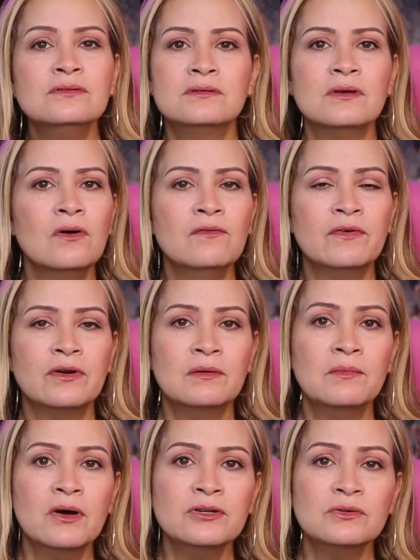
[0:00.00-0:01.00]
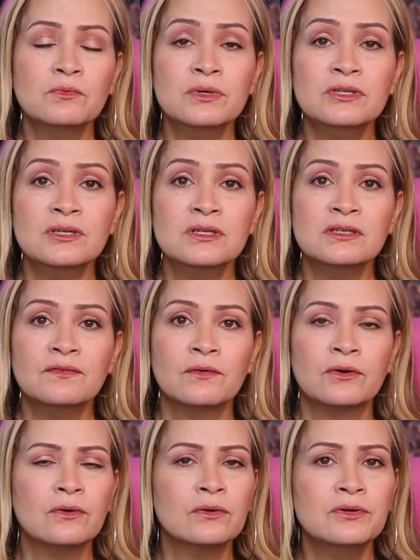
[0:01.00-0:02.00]
you so very much, witches,
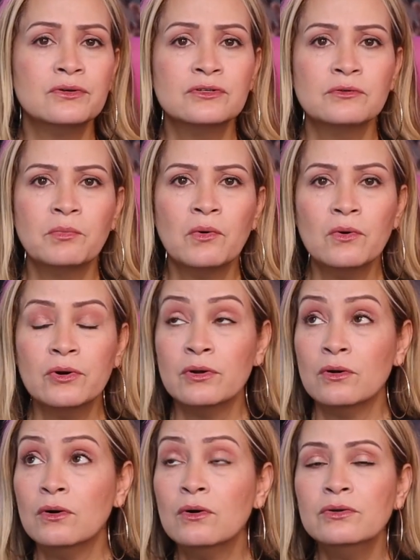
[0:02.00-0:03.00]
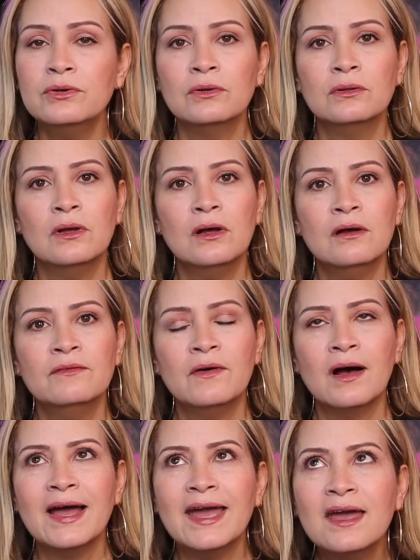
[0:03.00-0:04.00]
for all your support, all your love,
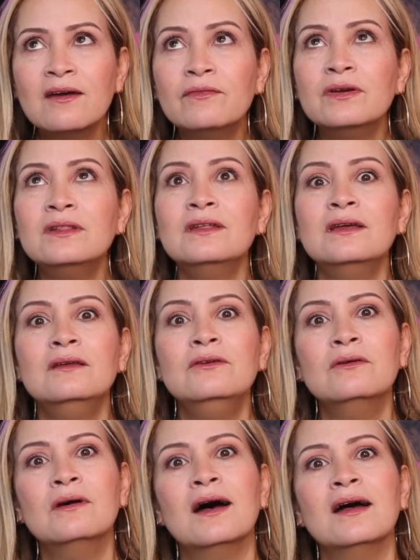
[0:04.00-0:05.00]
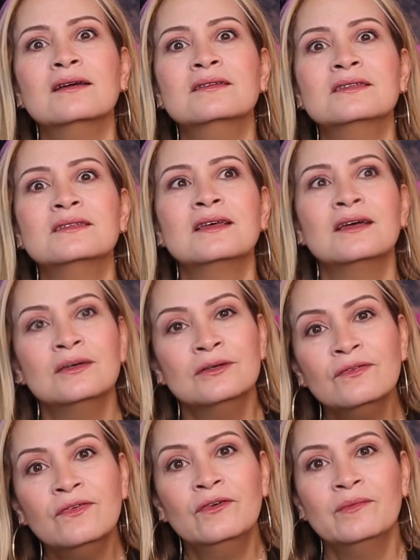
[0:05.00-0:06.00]
everything you guys
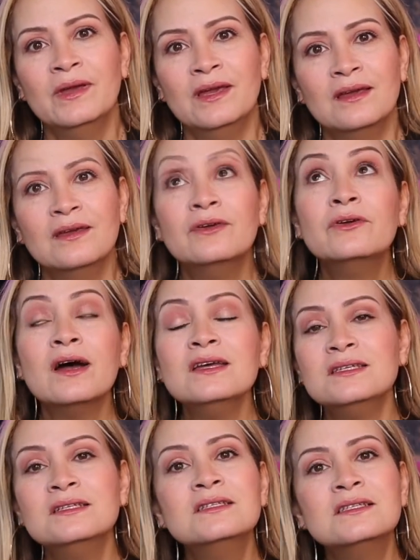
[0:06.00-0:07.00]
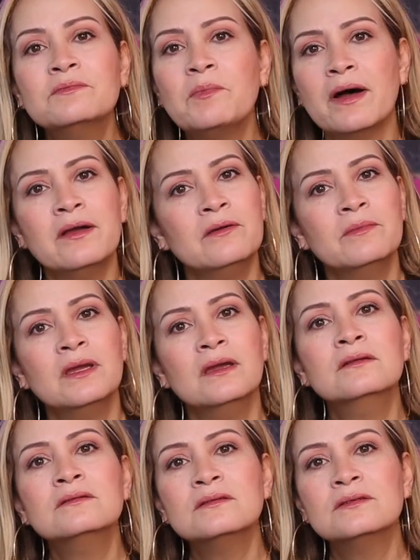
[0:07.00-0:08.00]
do for me. You guys inspire me
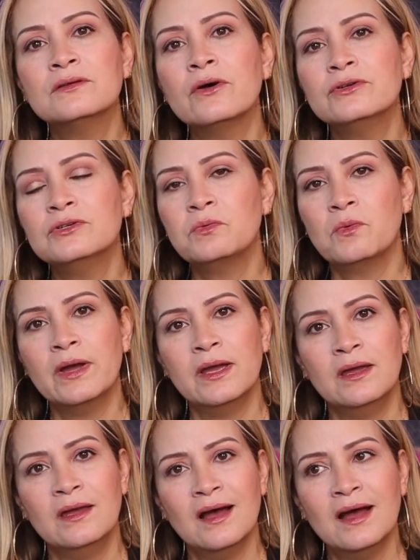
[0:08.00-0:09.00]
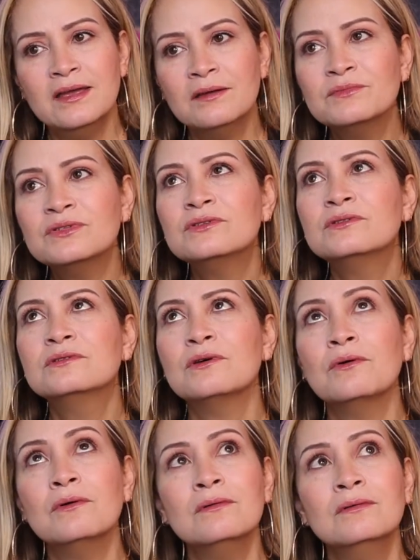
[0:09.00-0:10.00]
in such a way. I am
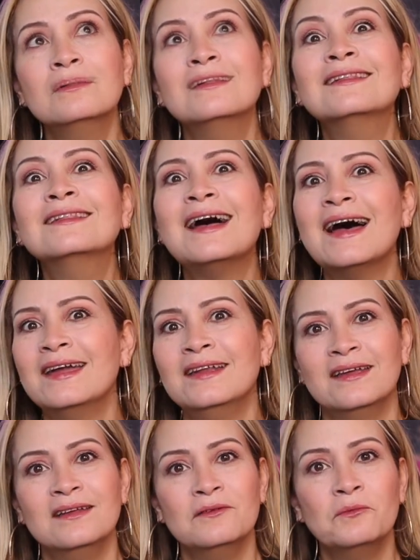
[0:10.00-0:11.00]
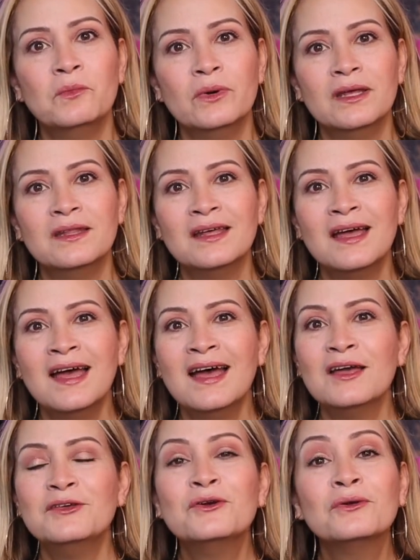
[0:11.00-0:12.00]
so delighted with
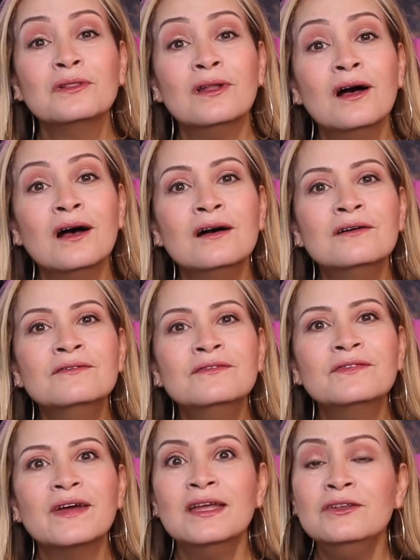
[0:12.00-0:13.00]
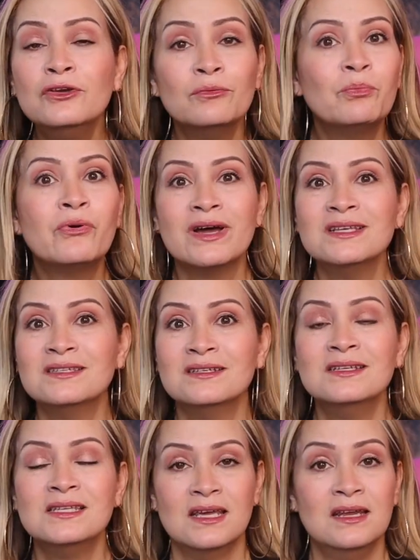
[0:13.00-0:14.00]
your love and your
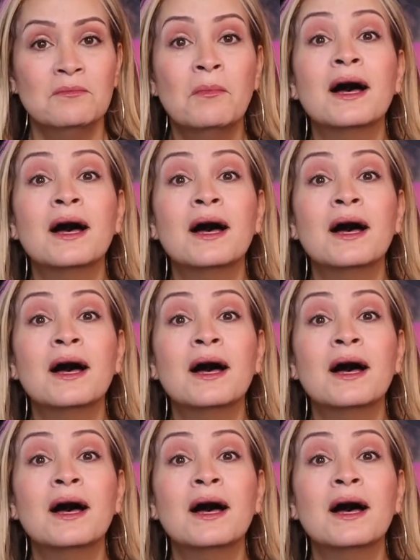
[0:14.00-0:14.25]
presence in